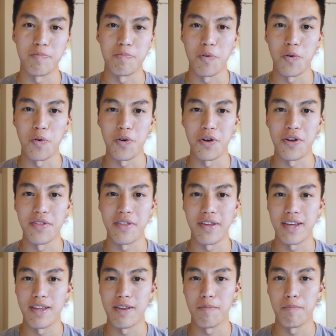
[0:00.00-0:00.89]
more
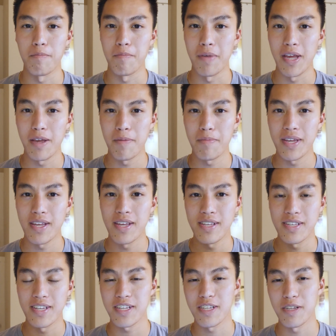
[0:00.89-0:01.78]
than maybe
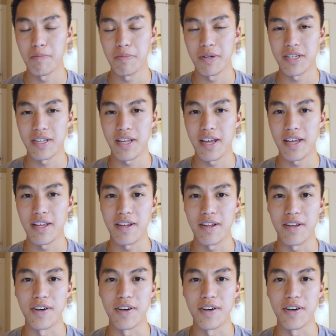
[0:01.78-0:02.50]
60%